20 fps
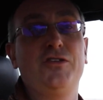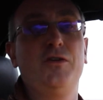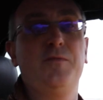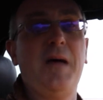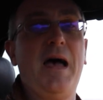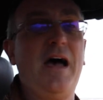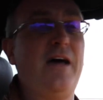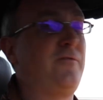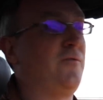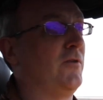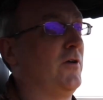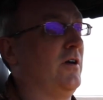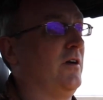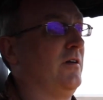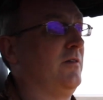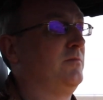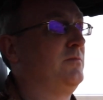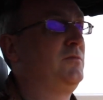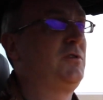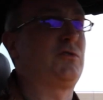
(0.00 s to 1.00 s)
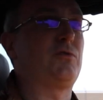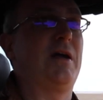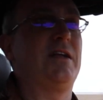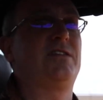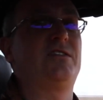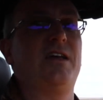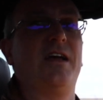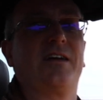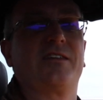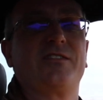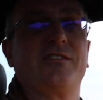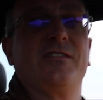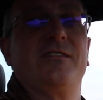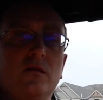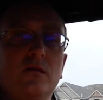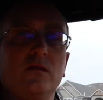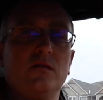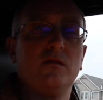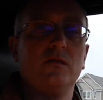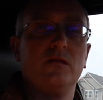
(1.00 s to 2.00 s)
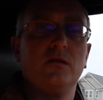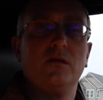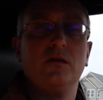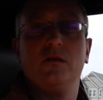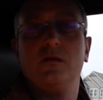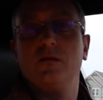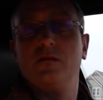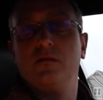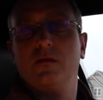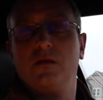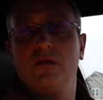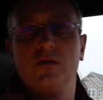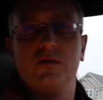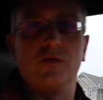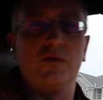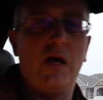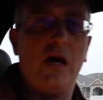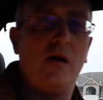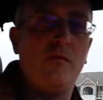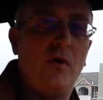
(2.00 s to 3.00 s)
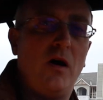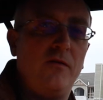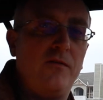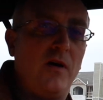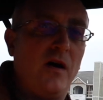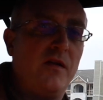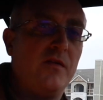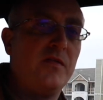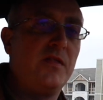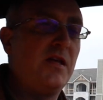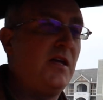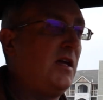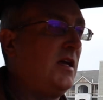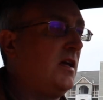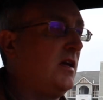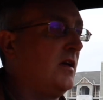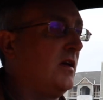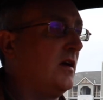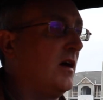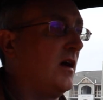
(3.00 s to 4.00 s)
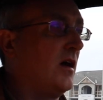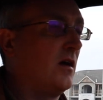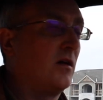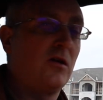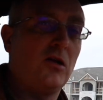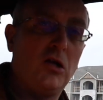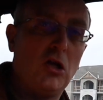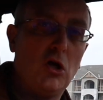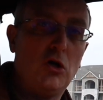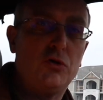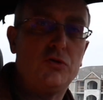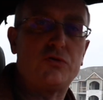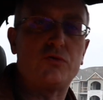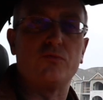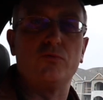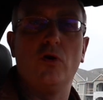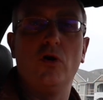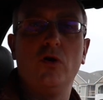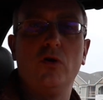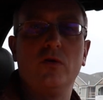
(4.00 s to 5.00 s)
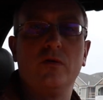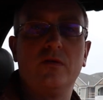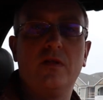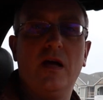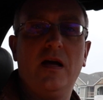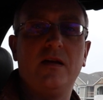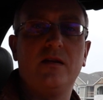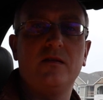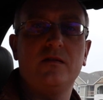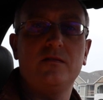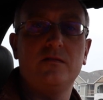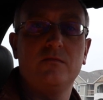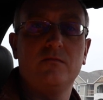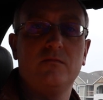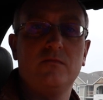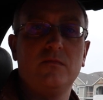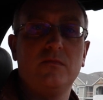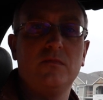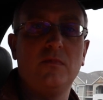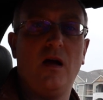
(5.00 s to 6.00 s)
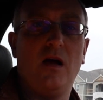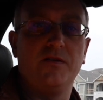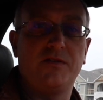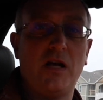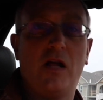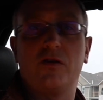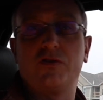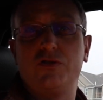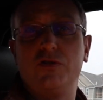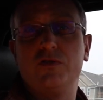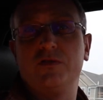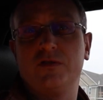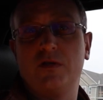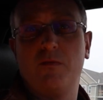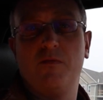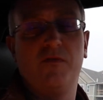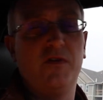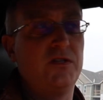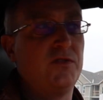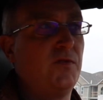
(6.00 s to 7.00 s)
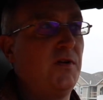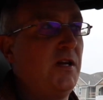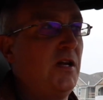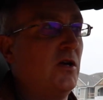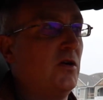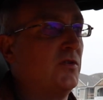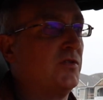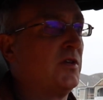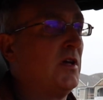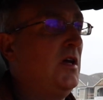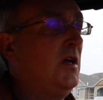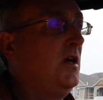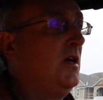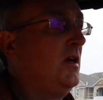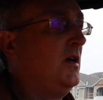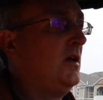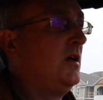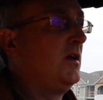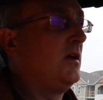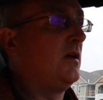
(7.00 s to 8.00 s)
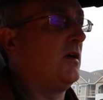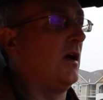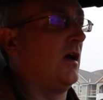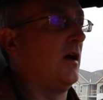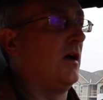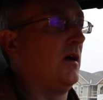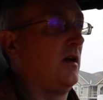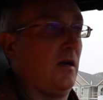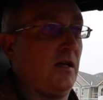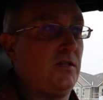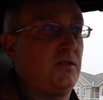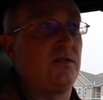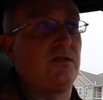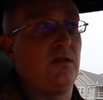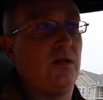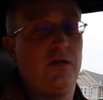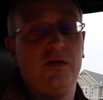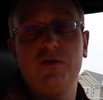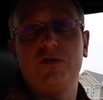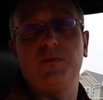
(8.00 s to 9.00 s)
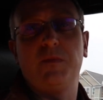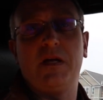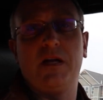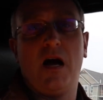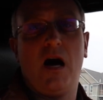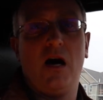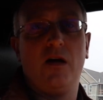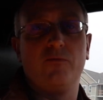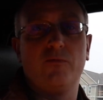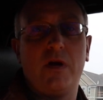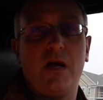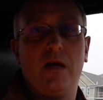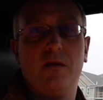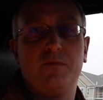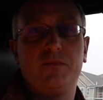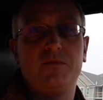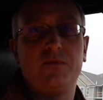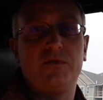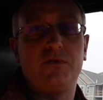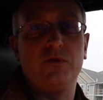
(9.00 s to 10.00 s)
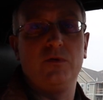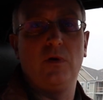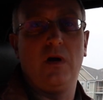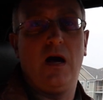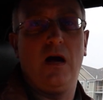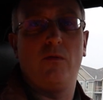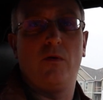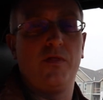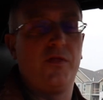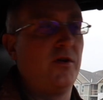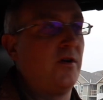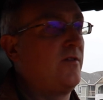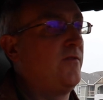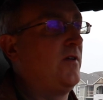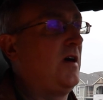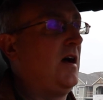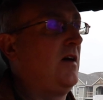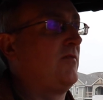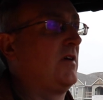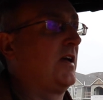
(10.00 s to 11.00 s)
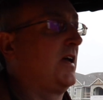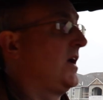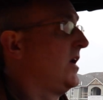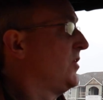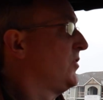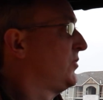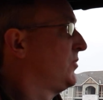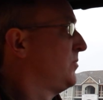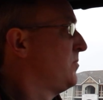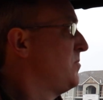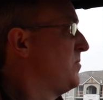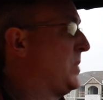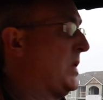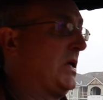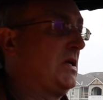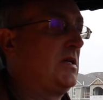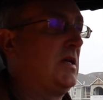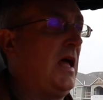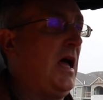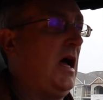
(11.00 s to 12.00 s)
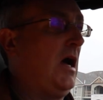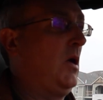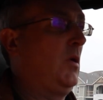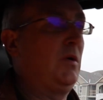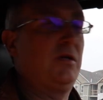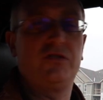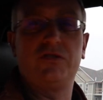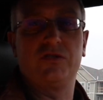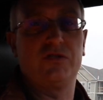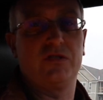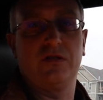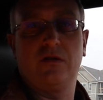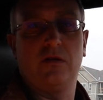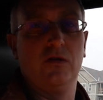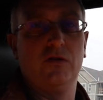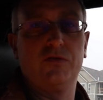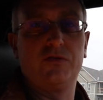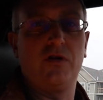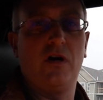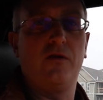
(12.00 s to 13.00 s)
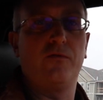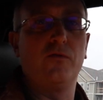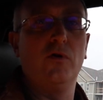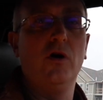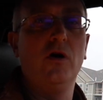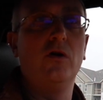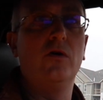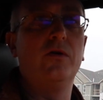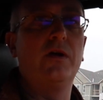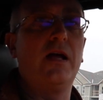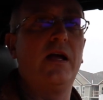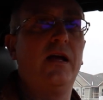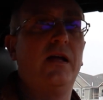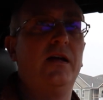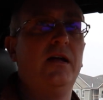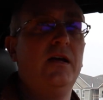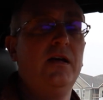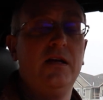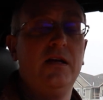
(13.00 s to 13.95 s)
too bad for a straight six. So now I'm off on the closed road that Tyler's used in some of his videos. I guess it used to be an on-ramp to I-135, I guess, but now it's just a closed-off road, and